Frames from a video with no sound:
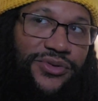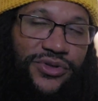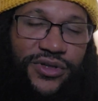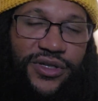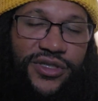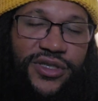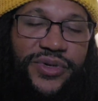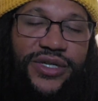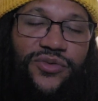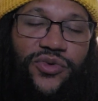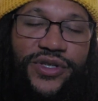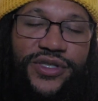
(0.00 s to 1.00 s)
of their lungs
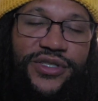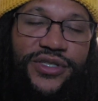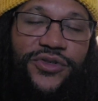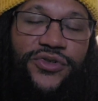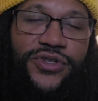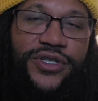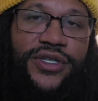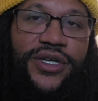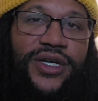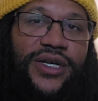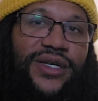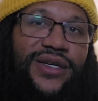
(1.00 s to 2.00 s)
about what's the story.
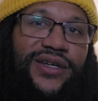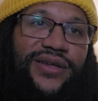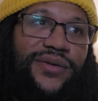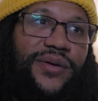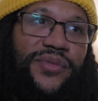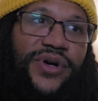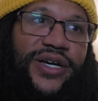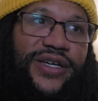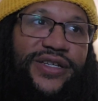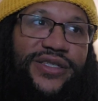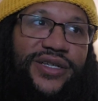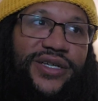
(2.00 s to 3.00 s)
But
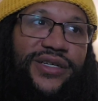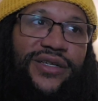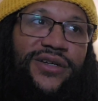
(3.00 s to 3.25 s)
it's like,